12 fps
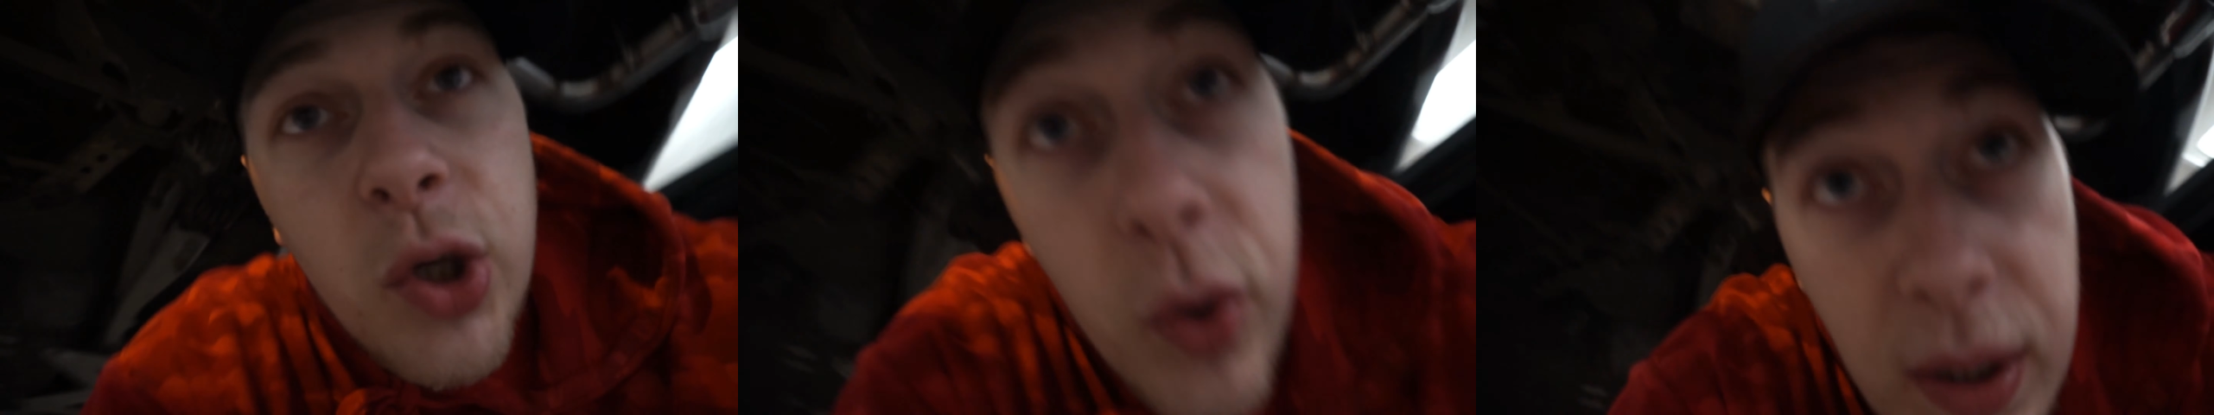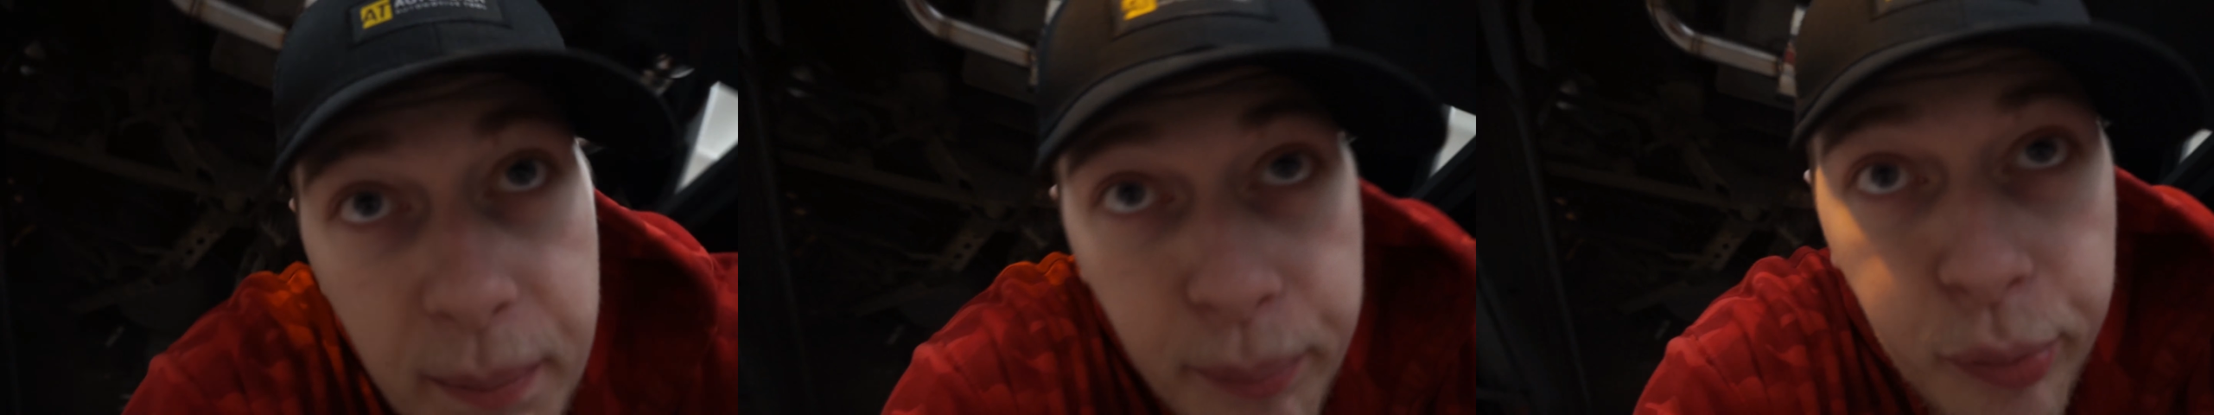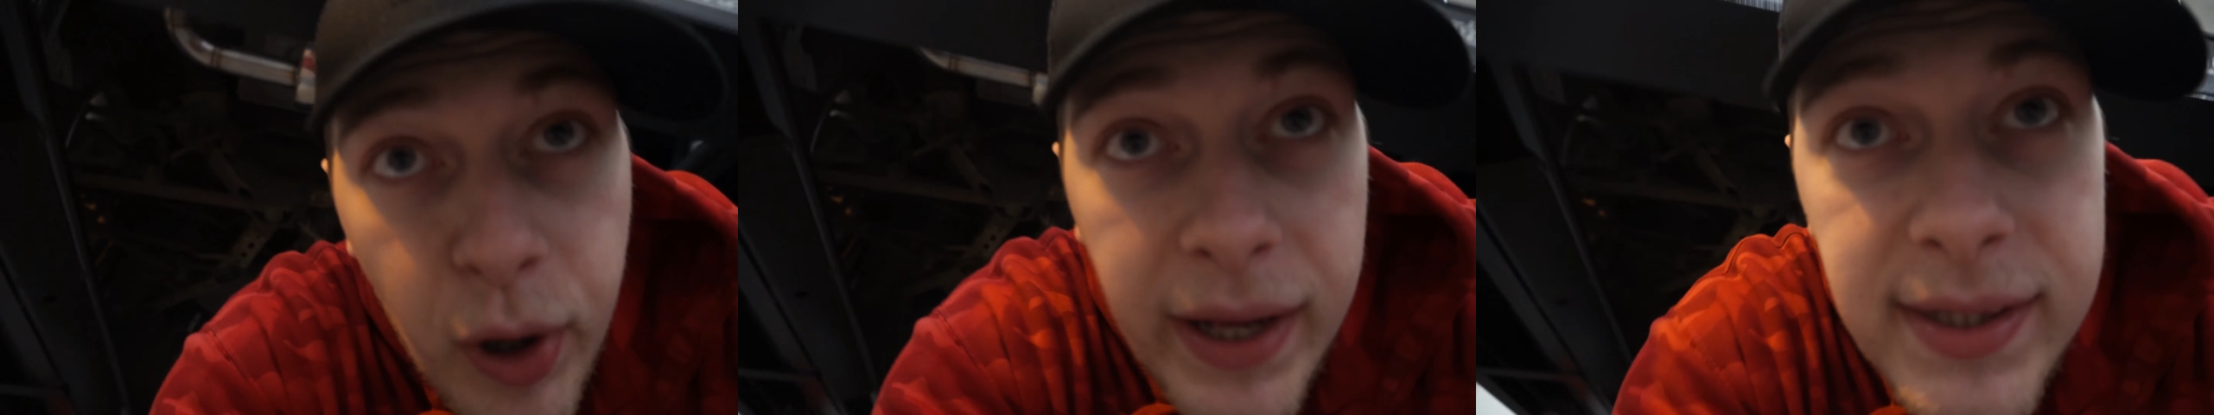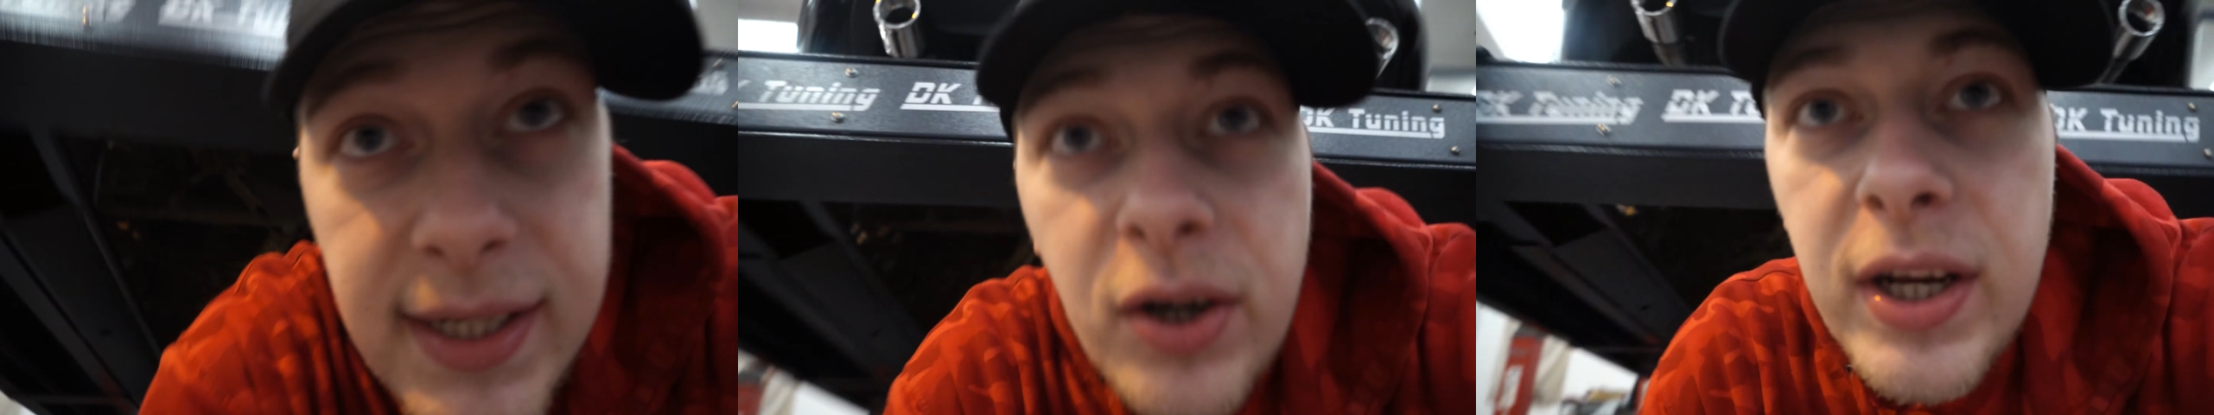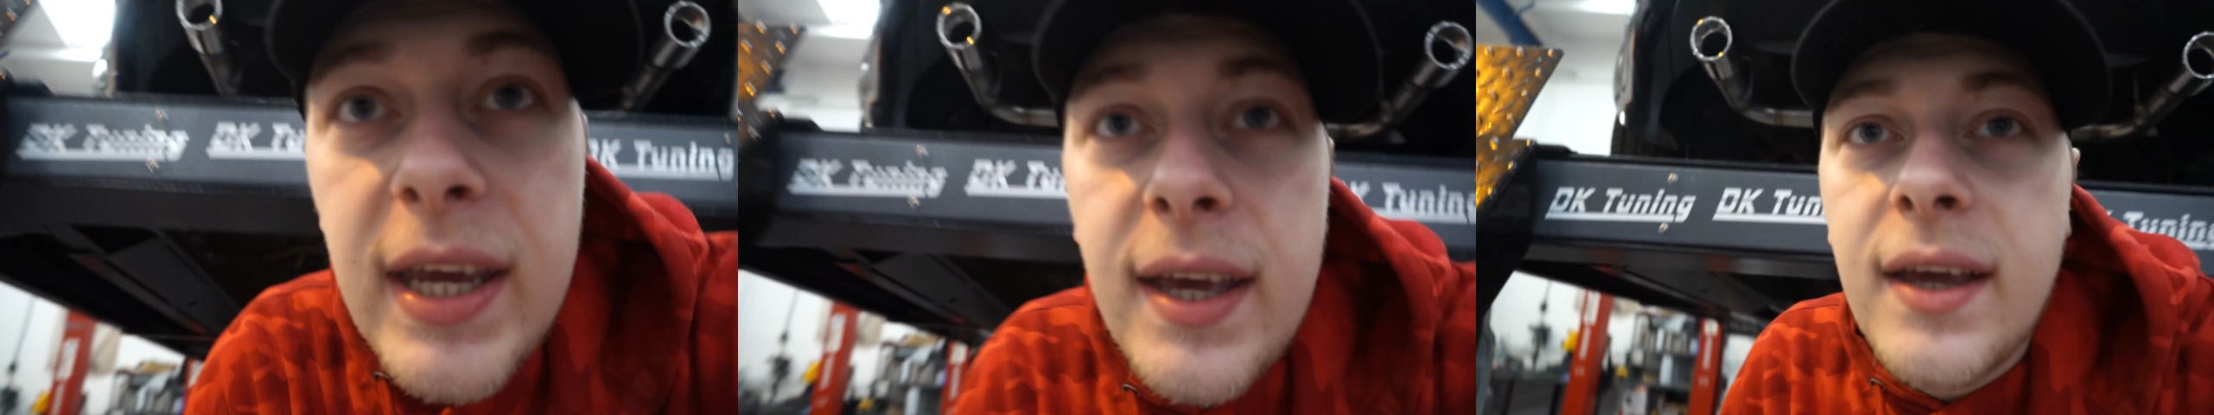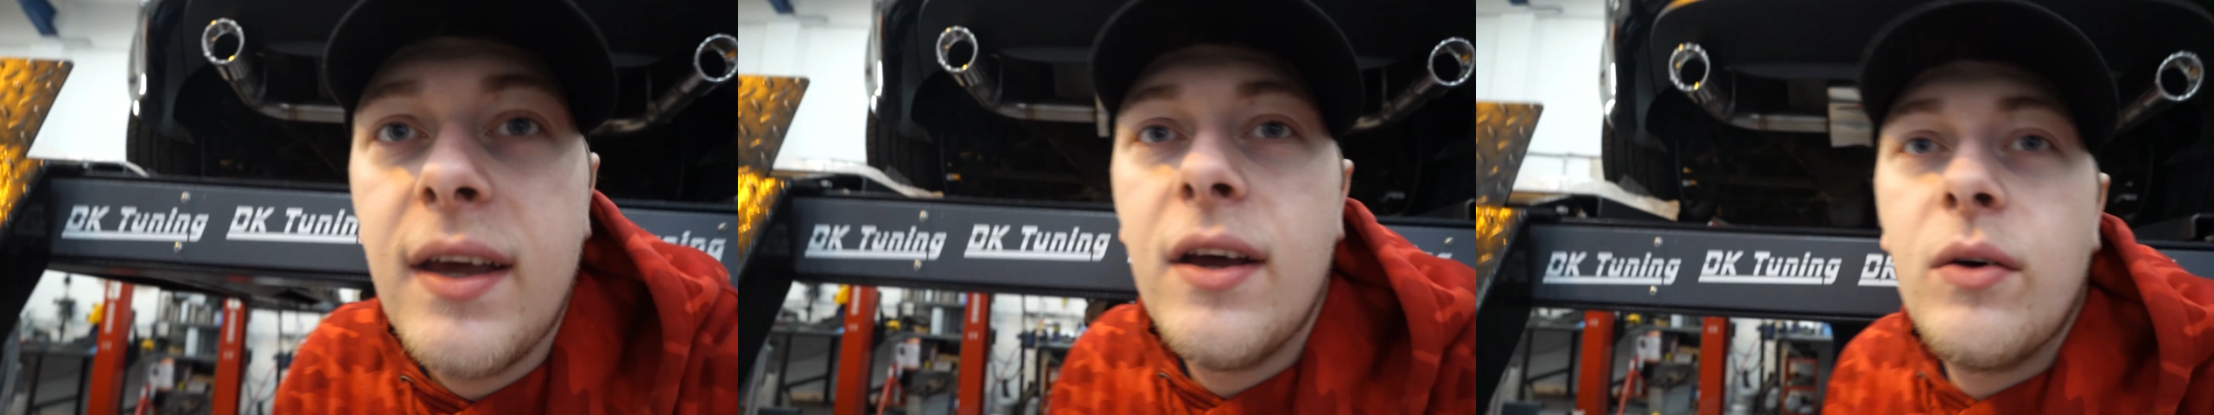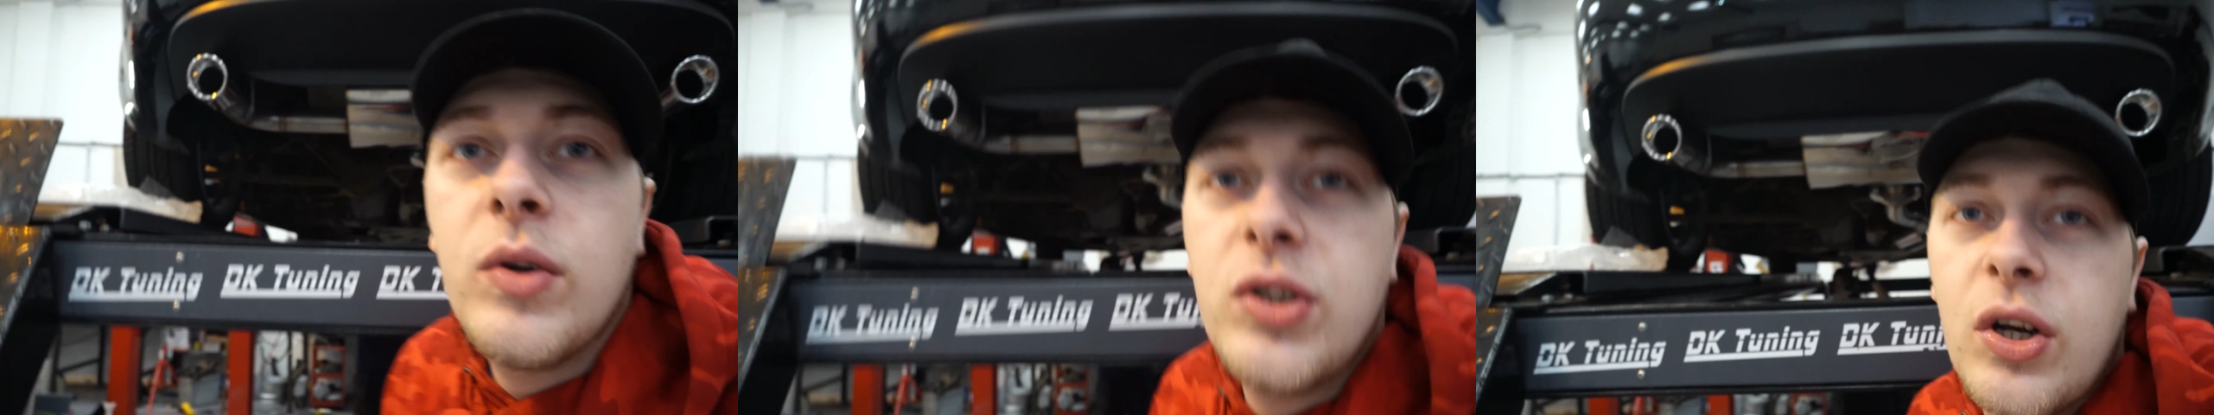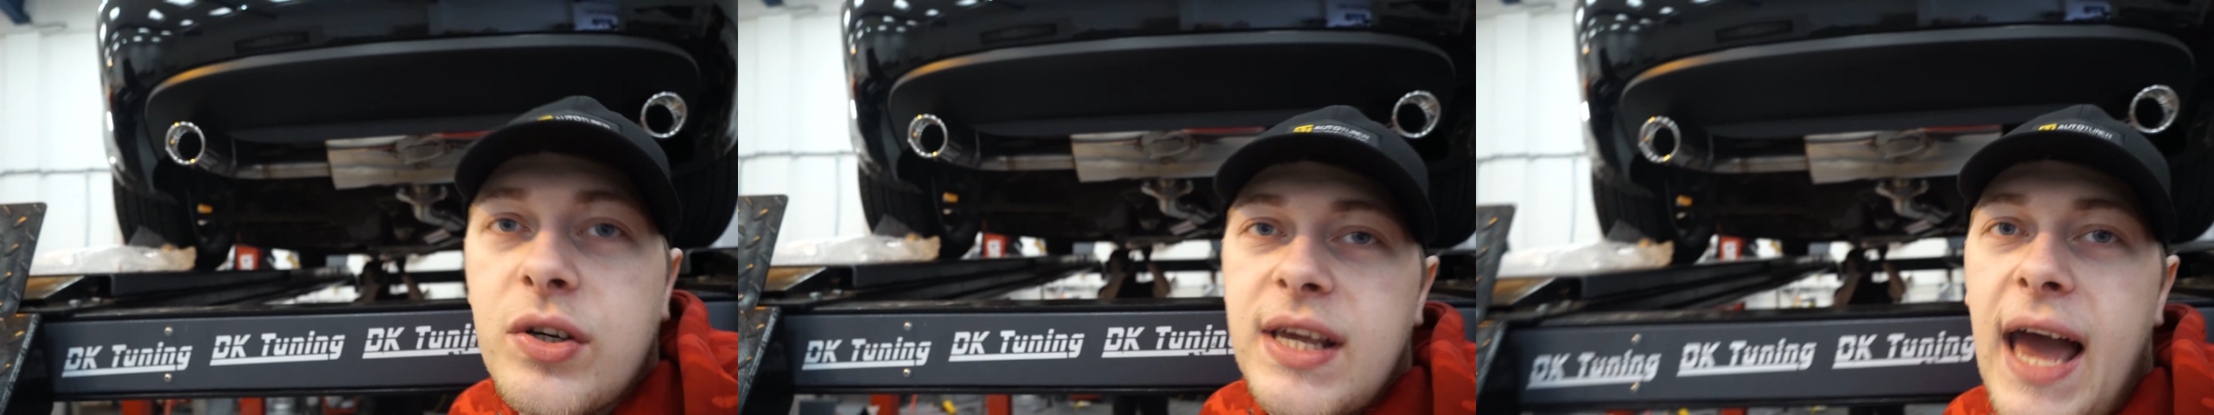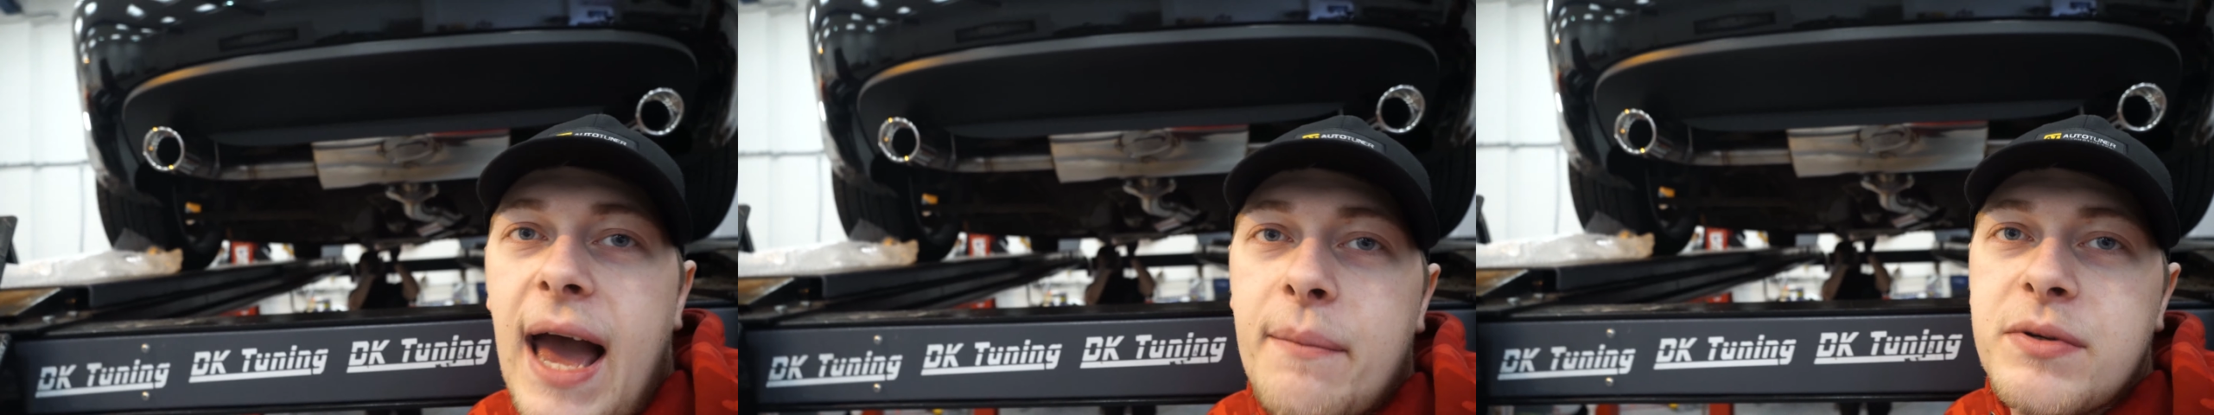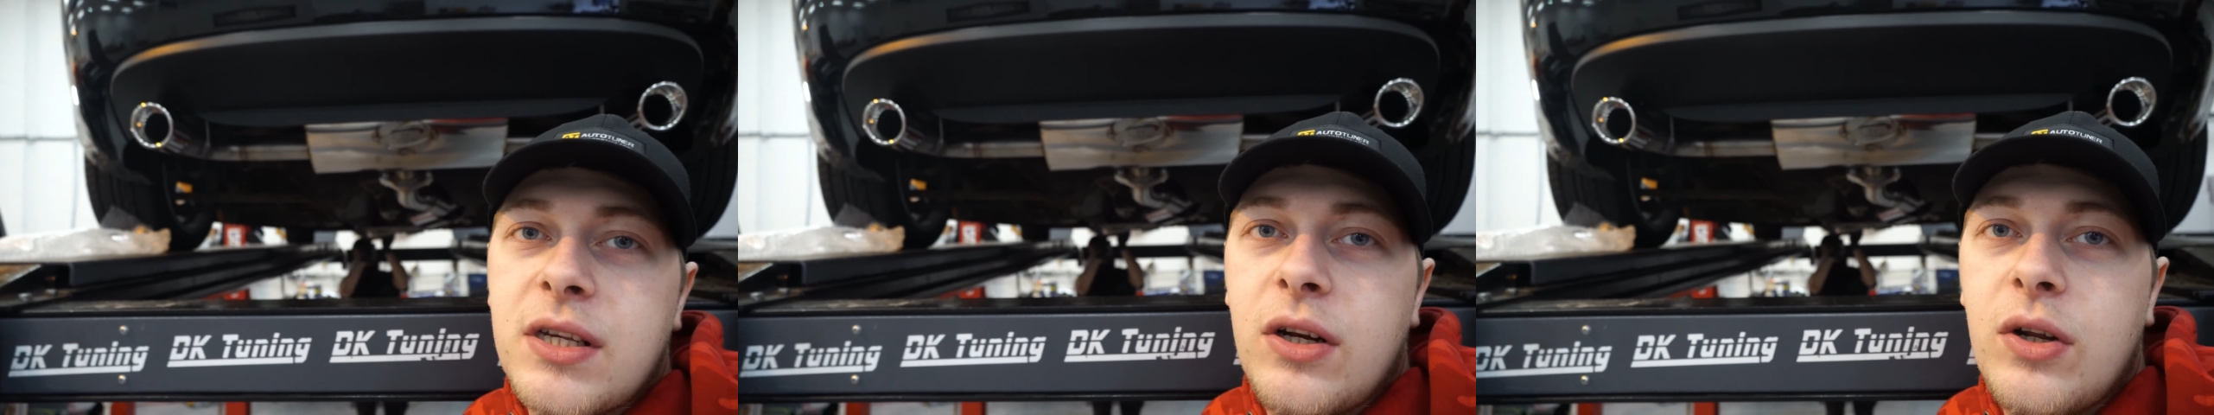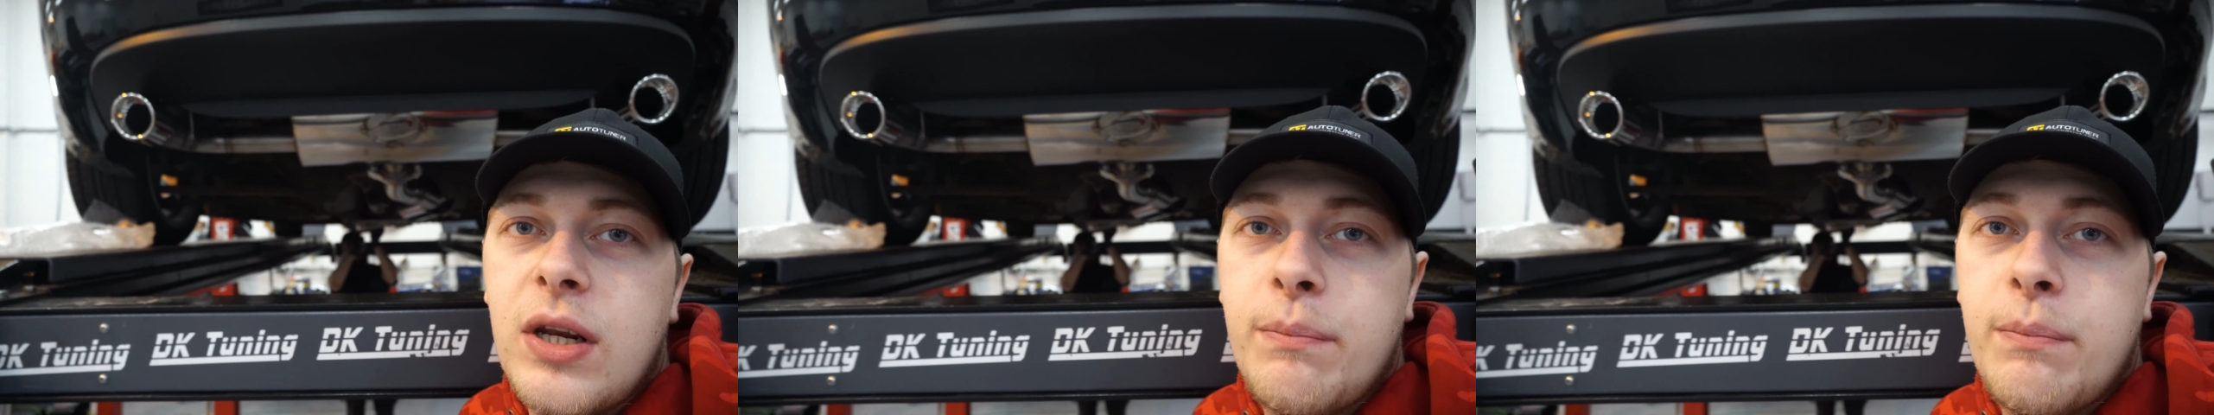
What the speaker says: Tuning branding on it, which looks absolutely